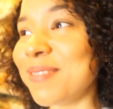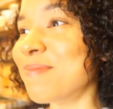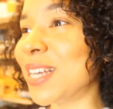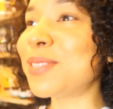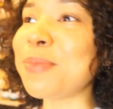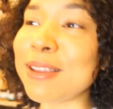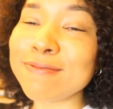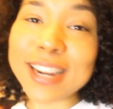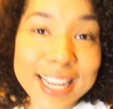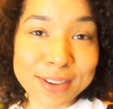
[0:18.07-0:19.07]
must be
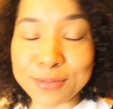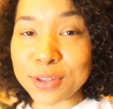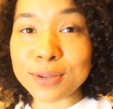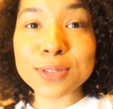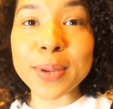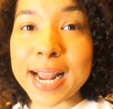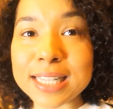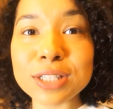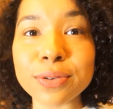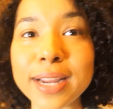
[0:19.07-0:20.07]
really confused when
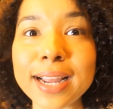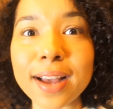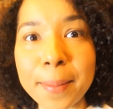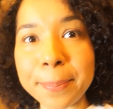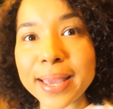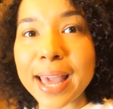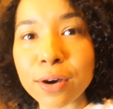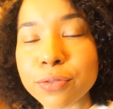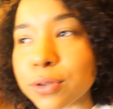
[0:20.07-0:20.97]
entering a big health